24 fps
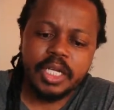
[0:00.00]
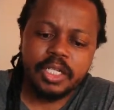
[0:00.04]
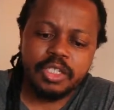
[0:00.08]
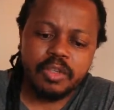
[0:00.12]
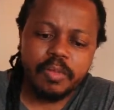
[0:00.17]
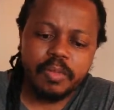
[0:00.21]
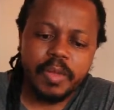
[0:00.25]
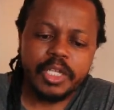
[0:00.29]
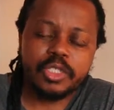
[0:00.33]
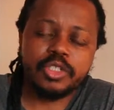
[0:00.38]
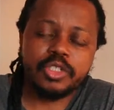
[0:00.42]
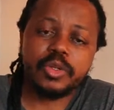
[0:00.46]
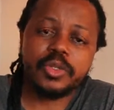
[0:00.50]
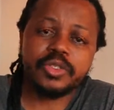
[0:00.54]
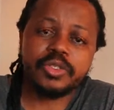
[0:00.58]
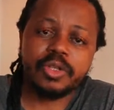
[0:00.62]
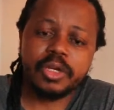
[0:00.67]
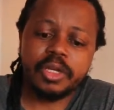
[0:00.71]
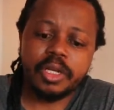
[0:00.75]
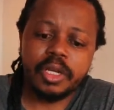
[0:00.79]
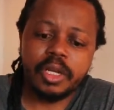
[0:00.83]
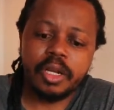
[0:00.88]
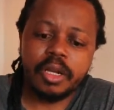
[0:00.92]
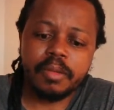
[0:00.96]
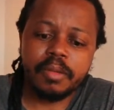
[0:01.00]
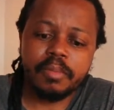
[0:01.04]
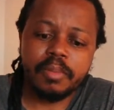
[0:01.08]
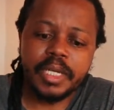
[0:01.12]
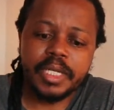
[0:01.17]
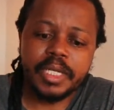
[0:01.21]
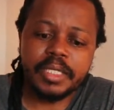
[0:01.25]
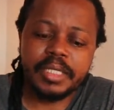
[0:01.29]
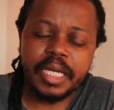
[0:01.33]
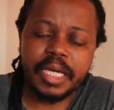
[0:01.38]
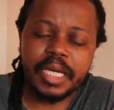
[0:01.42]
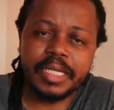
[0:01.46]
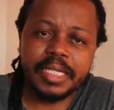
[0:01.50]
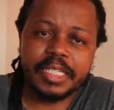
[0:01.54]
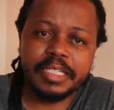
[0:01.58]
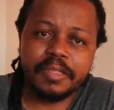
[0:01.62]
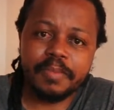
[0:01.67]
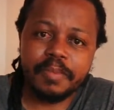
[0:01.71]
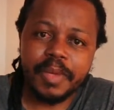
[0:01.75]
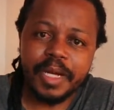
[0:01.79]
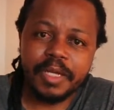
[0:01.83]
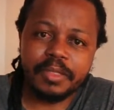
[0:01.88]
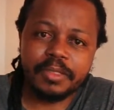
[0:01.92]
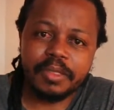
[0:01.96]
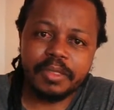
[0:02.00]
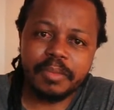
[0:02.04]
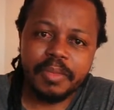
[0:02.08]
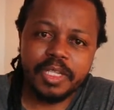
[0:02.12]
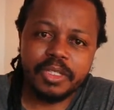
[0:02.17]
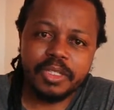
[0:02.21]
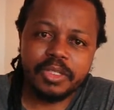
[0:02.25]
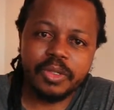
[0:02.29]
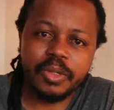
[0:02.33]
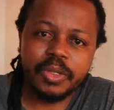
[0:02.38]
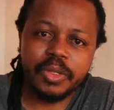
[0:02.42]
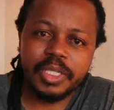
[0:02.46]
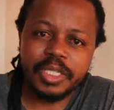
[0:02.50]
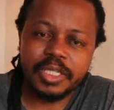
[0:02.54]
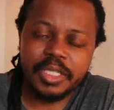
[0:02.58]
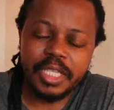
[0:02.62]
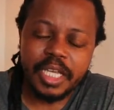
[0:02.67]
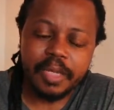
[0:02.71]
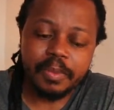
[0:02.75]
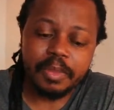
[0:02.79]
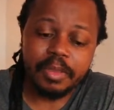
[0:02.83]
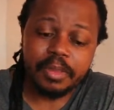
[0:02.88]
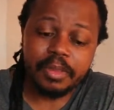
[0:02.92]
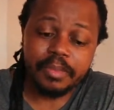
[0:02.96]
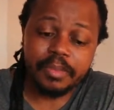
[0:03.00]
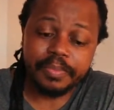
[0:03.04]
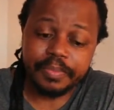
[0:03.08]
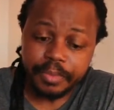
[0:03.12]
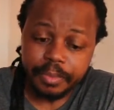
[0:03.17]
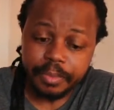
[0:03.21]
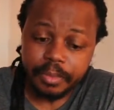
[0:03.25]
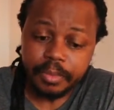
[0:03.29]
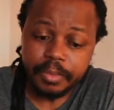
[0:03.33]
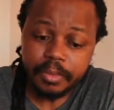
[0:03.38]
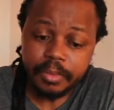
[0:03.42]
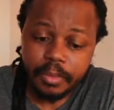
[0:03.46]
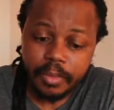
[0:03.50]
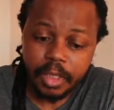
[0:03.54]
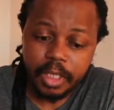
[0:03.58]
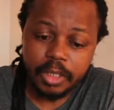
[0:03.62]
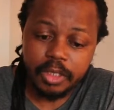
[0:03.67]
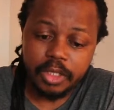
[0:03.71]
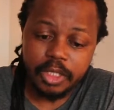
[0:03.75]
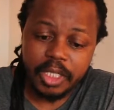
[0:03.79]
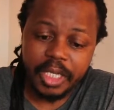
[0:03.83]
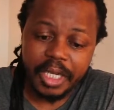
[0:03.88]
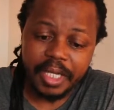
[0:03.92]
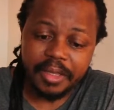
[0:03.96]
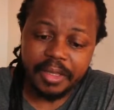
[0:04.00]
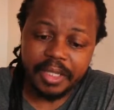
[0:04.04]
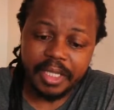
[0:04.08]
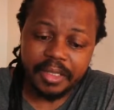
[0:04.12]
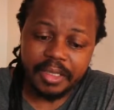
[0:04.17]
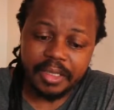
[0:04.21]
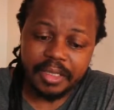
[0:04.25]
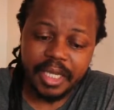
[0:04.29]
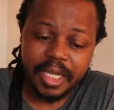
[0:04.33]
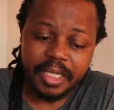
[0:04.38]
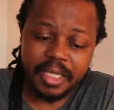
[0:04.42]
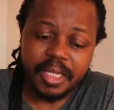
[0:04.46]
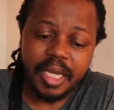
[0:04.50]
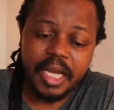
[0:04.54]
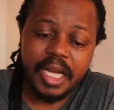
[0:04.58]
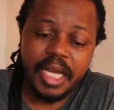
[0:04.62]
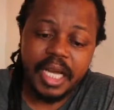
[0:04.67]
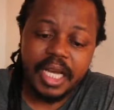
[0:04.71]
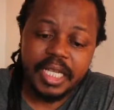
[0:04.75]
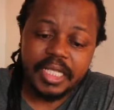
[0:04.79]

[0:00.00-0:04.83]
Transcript: to make sure he's got a lot of minutes under his belt to make sure he's able to get things done.